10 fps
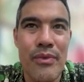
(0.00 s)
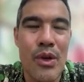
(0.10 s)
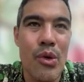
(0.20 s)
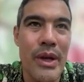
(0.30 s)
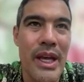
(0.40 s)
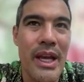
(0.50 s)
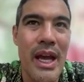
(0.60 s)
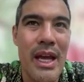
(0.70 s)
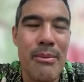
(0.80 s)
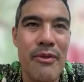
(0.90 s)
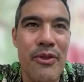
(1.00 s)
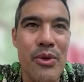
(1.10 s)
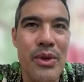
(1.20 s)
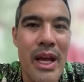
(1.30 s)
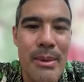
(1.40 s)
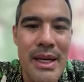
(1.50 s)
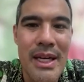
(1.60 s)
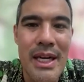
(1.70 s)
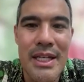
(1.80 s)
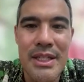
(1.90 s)
cooking game, the food game in
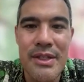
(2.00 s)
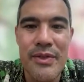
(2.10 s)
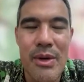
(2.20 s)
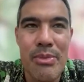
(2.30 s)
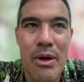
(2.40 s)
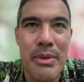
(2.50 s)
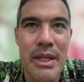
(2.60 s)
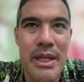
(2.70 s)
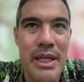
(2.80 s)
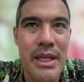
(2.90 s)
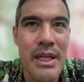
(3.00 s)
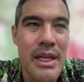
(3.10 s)
Indonesia, is very popular here.